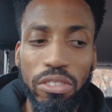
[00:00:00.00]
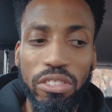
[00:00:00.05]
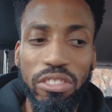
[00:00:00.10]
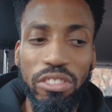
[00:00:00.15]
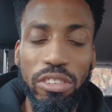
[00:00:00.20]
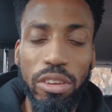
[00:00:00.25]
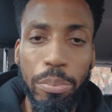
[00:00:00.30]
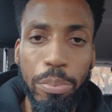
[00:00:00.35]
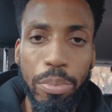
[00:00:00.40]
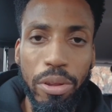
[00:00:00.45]

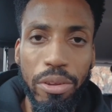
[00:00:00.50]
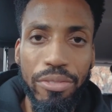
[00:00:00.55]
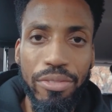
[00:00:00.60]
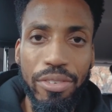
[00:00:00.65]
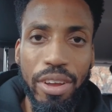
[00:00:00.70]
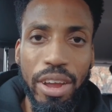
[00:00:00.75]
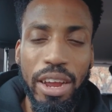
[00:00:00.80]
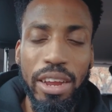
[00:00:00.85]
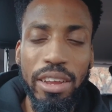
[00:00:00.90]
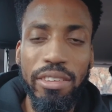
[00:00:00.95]

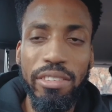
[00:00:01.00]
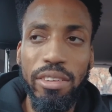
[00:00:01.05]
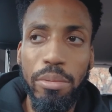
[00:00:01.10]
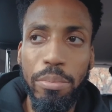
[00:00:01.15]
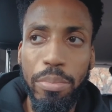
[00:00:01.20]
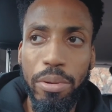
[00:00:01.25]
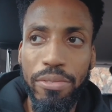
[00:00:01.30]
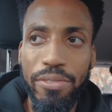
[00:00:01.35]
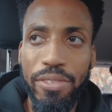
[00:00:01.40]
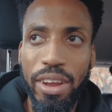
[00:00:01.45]
Simplify,
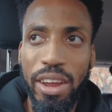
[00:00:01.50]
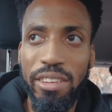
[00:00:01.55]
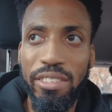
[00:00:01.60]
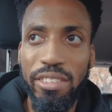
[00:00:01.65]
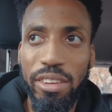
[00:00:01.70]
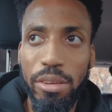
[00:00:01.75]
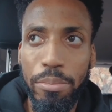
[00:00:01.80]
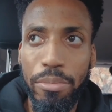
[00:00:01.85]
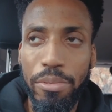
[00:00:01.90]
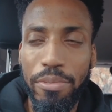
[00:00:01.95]
simplify,
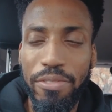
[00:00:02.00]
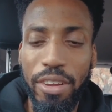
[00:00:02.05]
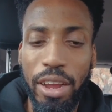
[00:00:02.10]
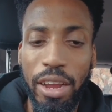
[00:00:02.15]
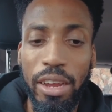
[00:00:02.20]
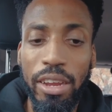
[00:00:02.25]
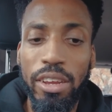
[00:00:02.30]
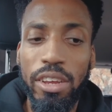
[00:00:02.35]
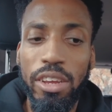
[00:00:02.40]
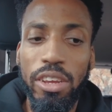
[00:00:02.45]

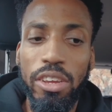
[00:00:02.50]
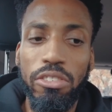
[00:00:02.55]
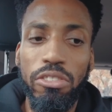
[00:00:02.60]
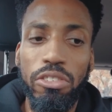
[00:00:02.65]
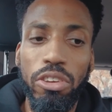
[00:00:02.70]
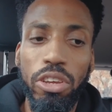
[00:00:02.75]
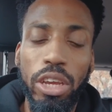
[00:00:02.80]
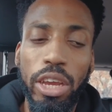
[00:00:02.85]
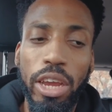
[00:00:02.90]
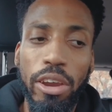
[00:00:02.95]
simplify, so
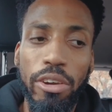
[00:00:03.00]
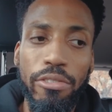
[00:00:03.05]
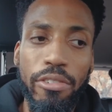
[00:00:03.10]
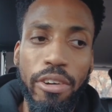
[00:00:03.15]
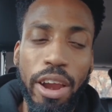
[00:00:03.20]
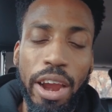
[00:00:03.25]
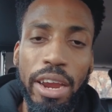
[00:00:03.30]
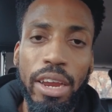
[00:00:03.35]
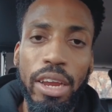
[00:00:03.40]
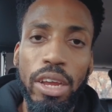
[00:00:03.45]
you can get
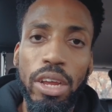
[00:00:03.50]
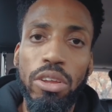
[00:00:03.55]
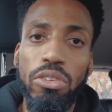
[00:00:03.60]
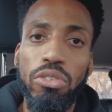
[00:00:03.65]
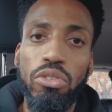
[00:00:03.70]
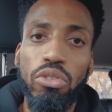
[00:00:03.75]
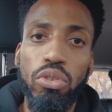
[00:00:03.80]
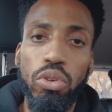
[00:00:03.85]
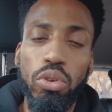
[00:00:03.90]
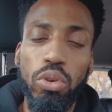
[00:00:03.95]
right
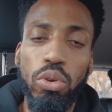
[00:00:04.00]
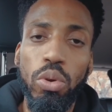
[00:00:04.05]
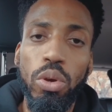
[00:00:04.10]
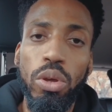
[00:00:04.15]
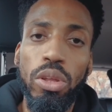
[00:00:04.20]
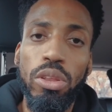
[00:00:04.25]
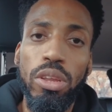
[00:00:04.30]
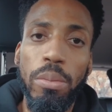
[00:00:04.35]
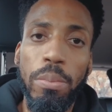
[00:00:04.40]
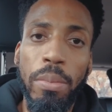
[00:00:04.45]
to
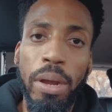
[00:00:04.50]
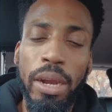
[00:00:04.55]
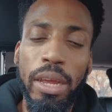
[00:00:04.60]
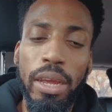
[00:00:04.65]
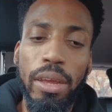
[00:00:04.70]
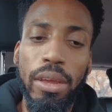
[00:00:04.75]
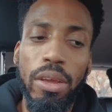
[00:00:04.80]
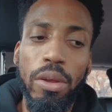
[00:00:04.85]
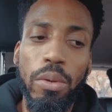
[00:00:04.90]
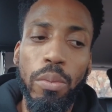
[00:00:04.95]
the money.